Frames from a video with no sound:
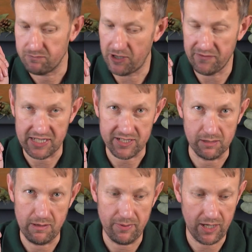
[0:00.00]
Don't forget to
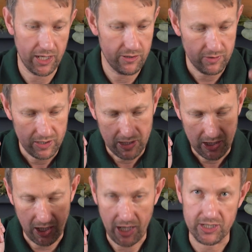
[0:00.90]
comment below,
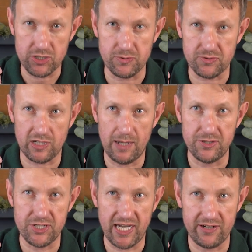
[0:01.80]
like and subscribe to
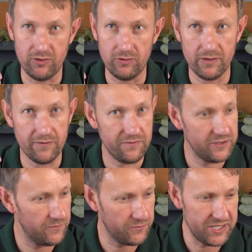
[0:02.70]
the channel.
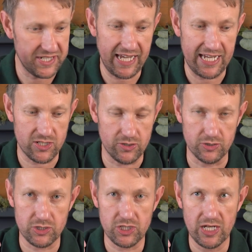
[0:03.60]
Feel free to get in
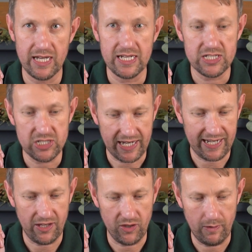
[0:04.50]
touch, check
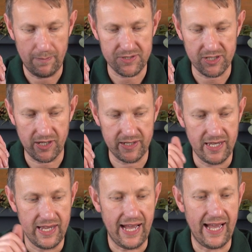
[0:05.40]
out the website,
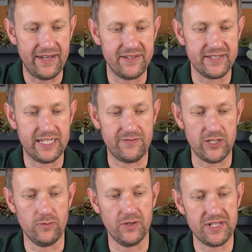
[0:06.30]
and if
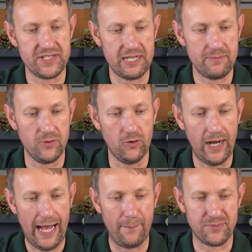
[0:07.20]
you want to see more
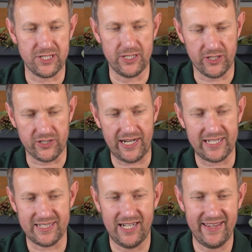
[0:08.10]
absolute
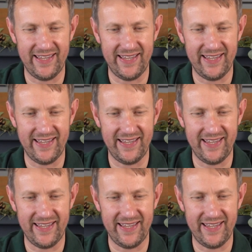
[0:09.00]
crackers like